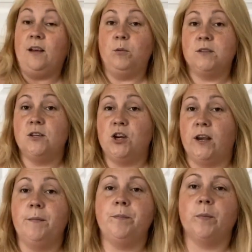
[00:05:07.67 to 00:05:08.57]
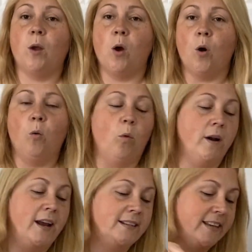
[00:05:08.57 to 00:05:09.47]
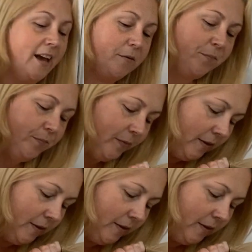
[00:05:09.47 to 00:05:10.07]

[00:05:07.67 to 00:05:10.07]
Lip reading: That was a chair. One headset.